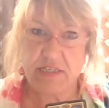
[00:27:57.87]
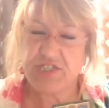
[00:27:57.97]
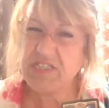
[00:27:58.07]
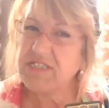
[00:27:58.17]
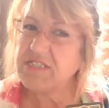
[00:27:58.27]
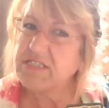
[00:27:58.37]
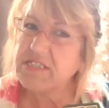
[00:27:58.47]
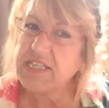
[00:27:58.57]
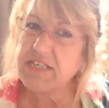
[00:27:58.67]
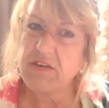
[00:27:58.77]
Just
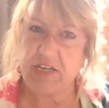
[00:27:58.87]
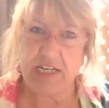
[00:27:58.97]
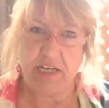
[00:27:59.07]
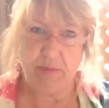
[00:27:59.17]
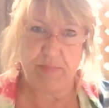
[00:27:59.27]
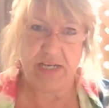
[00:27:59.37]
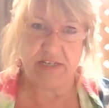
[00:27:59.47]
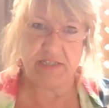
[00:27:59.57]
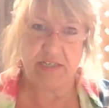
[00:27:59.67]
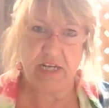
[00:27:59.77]
sit on it a
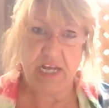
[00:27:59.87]
bit.